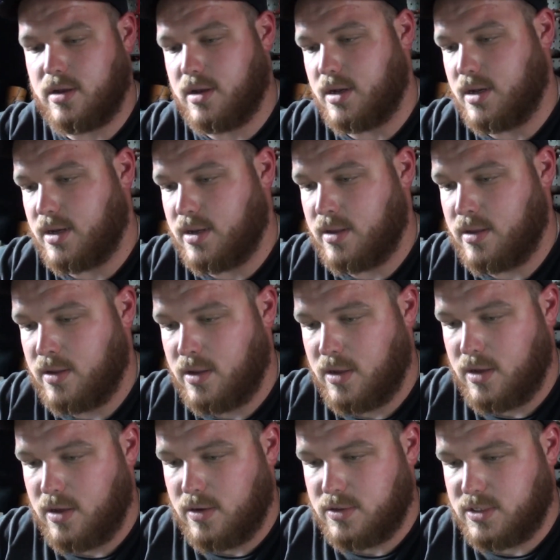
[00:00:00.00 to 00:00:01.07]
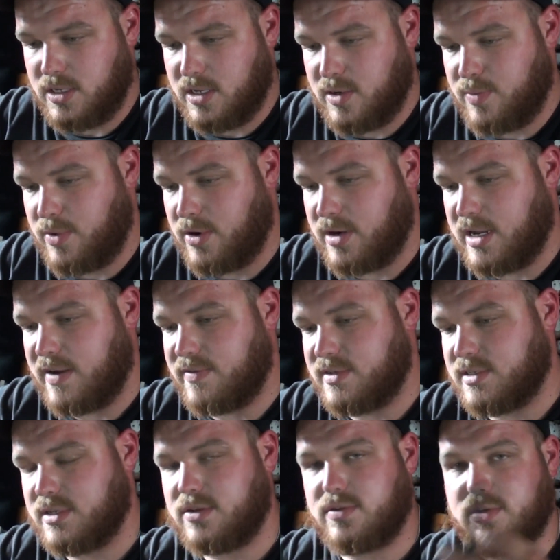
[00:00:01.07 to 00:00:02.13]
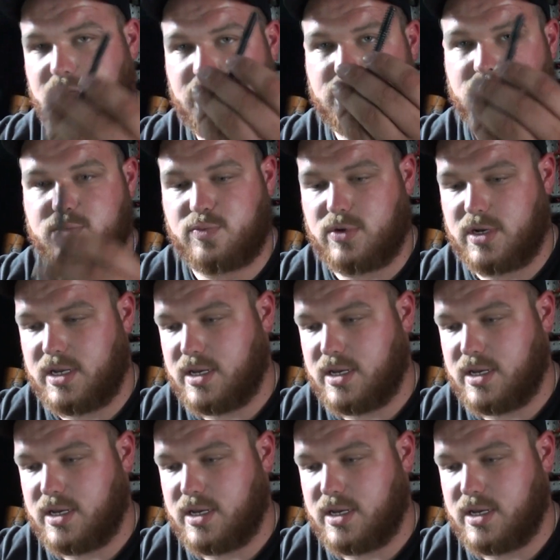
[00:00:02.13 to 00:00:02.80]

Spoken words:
Once you get it apart, obviously you can take the spring